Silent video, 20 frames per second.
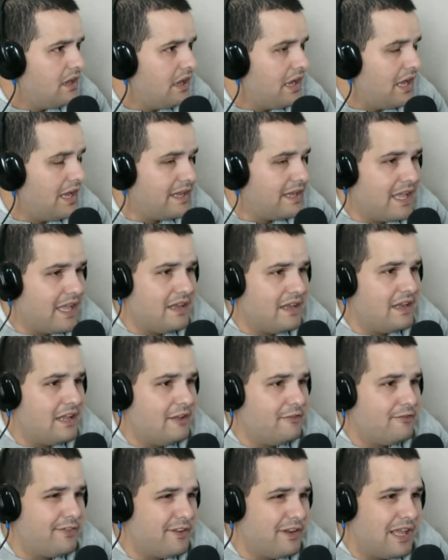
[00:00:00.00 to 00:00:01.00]
Again,
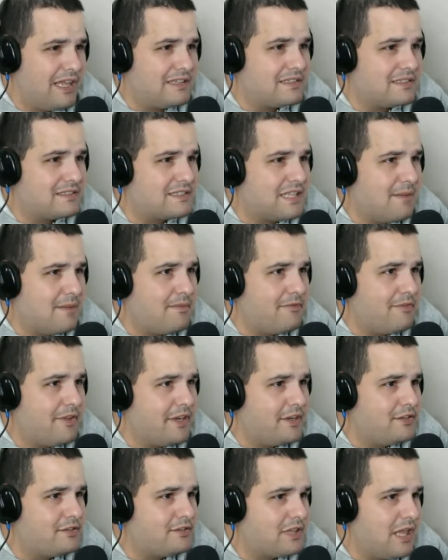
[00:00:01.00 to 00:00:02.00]
if you like this type of
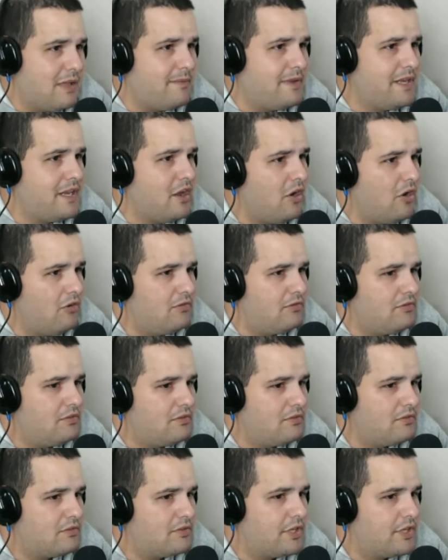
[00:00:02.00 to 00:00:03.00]
videos, let me know
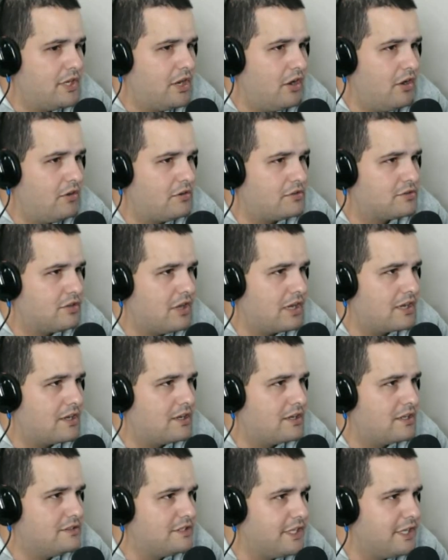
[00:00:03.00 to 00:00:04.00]
you know so i can
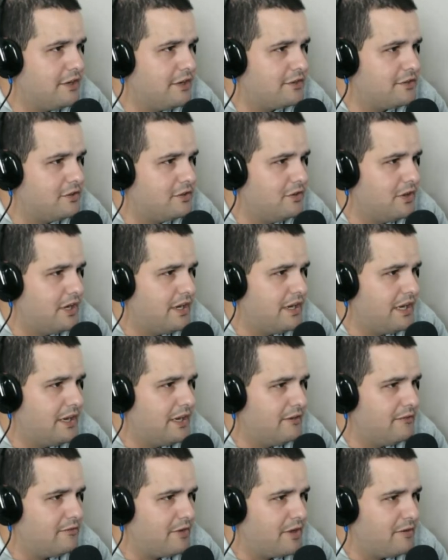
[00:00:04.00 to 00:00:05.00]
continue to do it
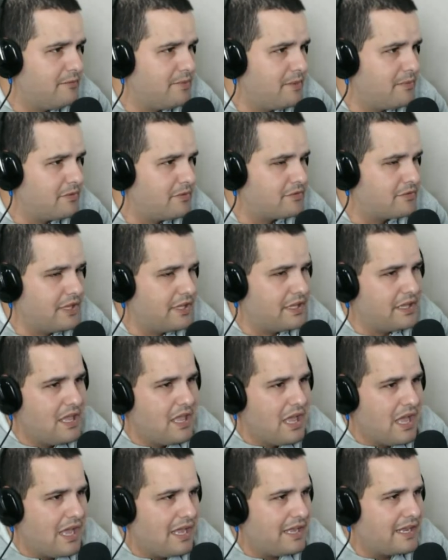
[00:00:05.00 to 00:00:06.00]
if if people say
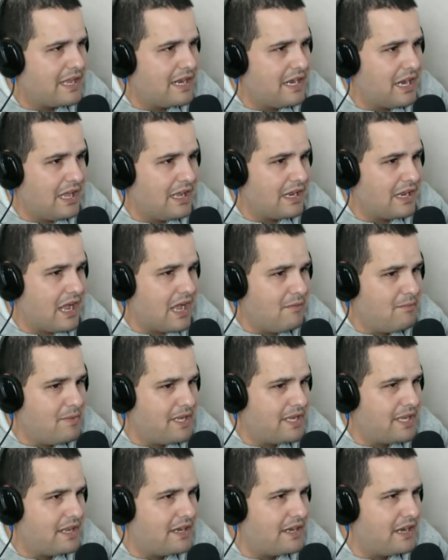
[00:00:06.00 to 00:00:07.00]
again i i've
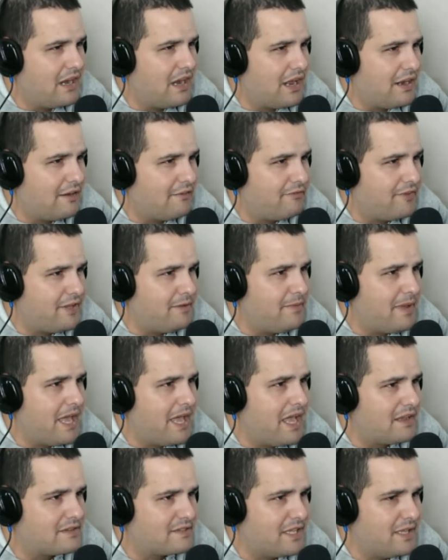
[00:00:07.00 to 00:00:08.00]
been getting a lot of
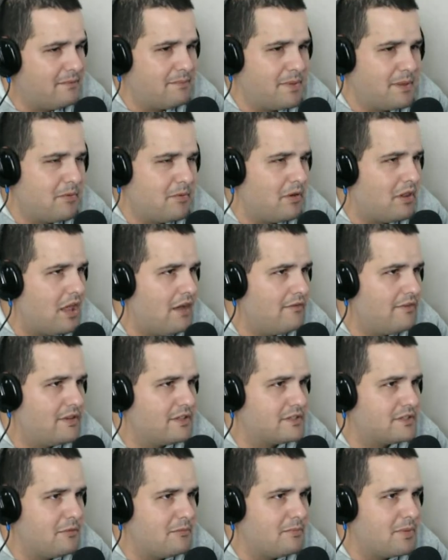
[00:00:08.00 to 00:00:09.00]
feedback saying people love
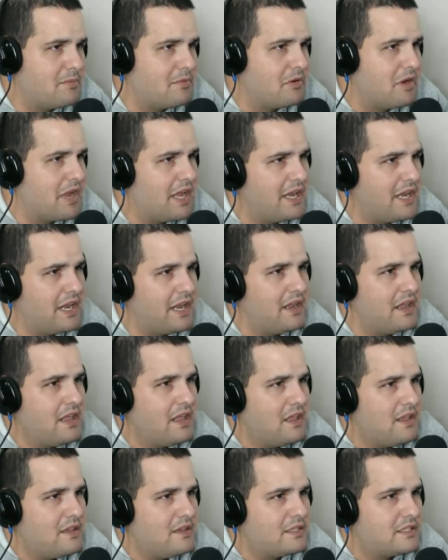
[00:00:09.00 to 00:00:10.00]
it some people hate it
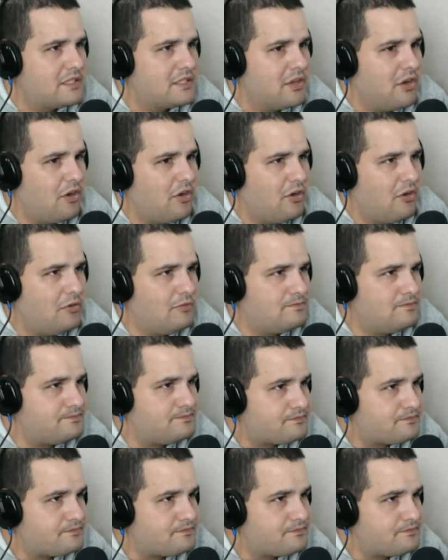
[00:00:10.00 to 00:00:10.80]
so